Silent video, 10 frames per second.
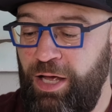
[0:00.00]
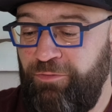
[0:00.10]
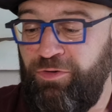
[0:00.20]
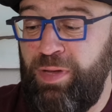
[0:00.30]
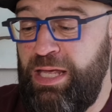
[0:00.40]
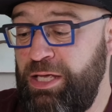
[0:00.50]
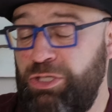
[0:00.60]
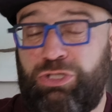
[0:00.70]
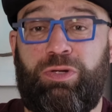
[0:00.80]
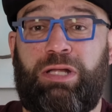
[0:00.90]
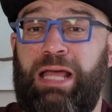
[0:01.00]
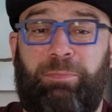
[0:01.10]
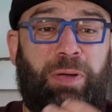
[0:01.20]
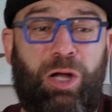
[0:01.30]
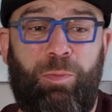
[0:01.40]
For me, shooting like
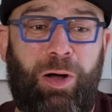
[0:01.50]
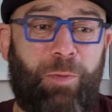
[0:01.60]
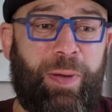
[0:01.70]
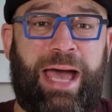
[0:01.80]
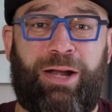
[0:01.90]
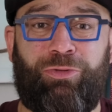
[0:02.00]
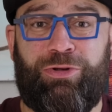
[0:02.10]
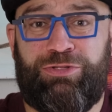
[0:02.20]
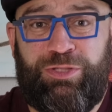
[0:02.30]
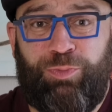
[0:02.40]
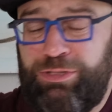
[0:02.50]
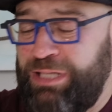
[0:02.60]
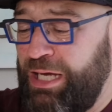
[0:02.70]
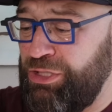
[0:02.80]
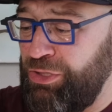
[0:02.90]
pickleball, paddle, those are the sports
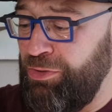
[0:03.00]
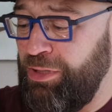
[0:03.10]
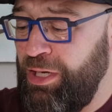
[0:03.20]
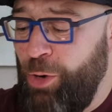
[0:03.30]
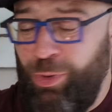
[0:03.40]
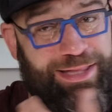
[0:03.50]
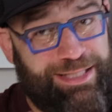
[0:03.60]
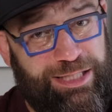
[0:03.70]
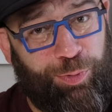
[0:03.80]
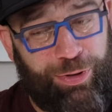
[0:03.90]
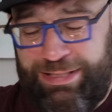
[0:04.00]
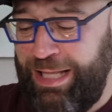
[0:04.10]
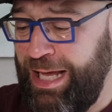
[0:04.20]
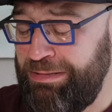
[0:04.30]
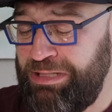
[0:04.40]
I shoot, with this sports
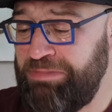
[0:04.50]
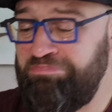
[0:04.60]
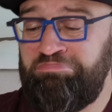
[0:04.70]
lens,